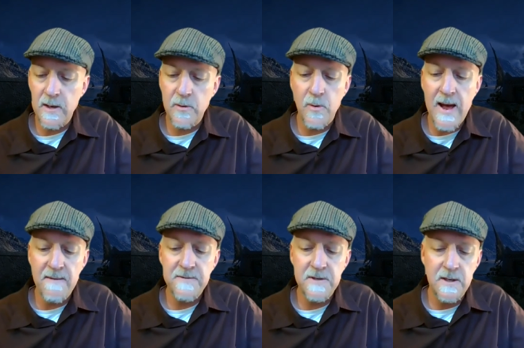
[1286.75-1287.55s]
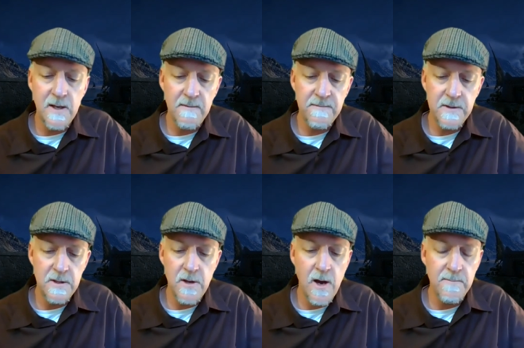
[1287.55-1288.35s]
craft enough, he
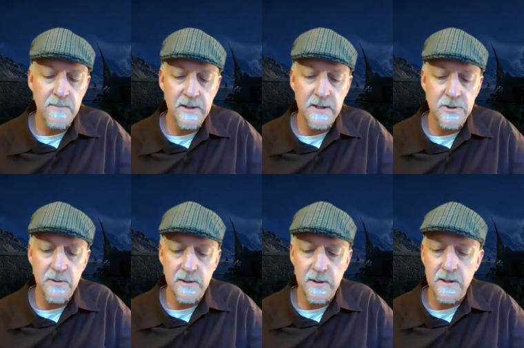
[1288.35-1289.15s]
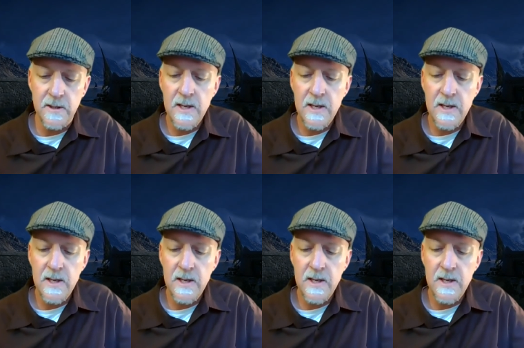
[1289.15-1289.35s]
thought belligerently,